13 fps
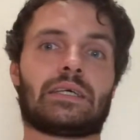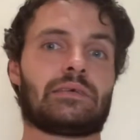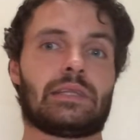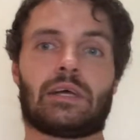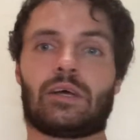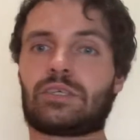
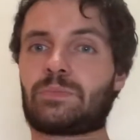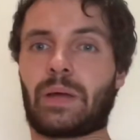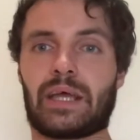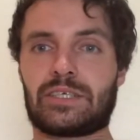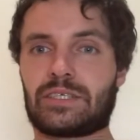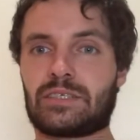Lost
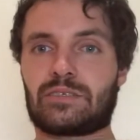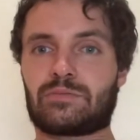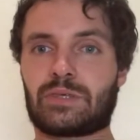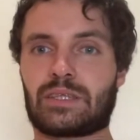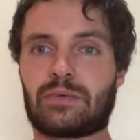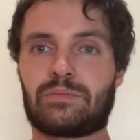patience
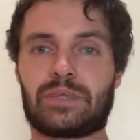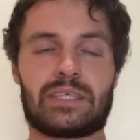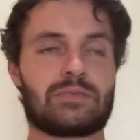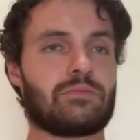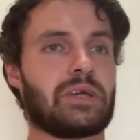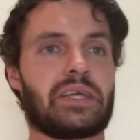with them
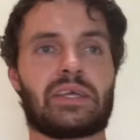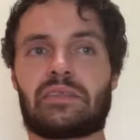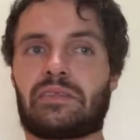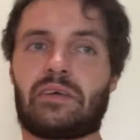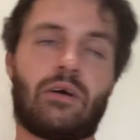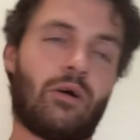this
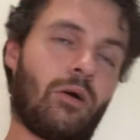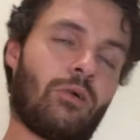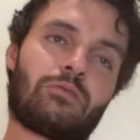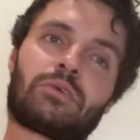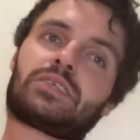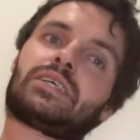week. The
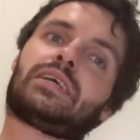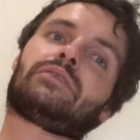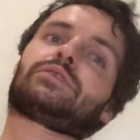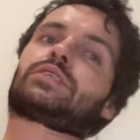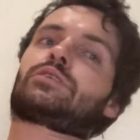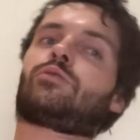whole
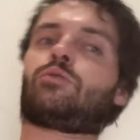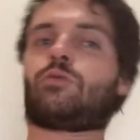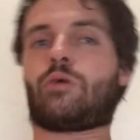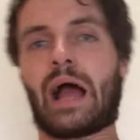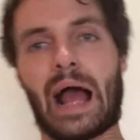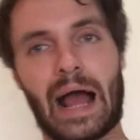receivers
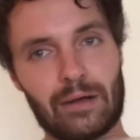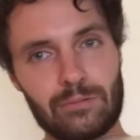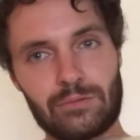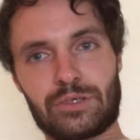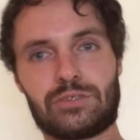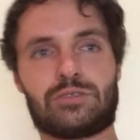core
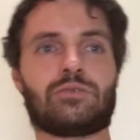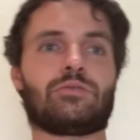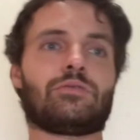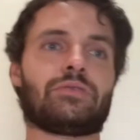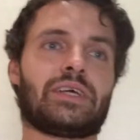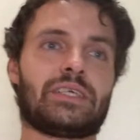out the
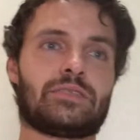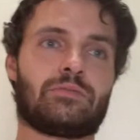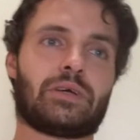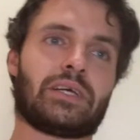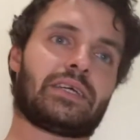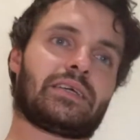door this
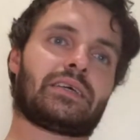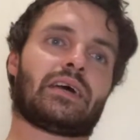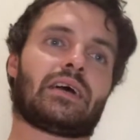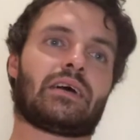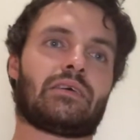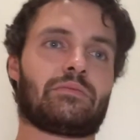week.
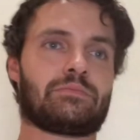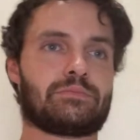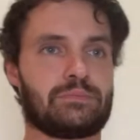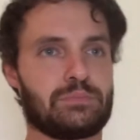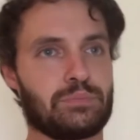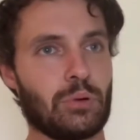
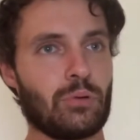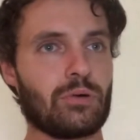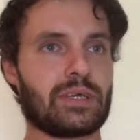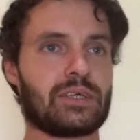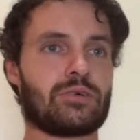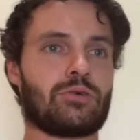Brought
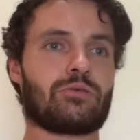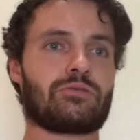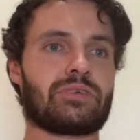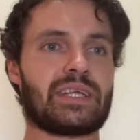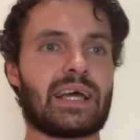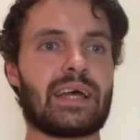in
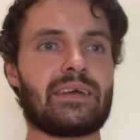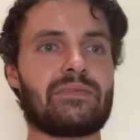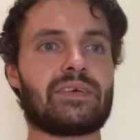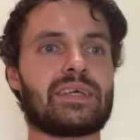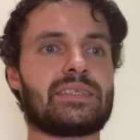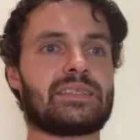Corey
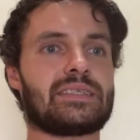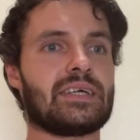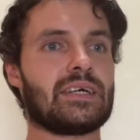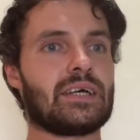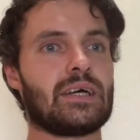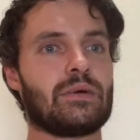Davis,
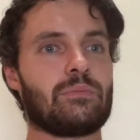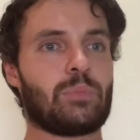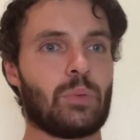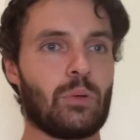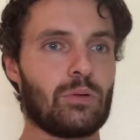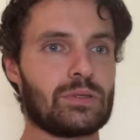
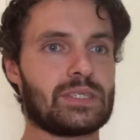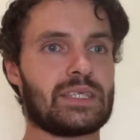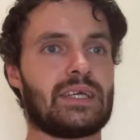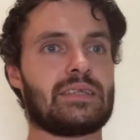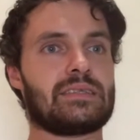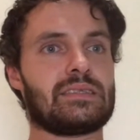brought
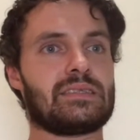in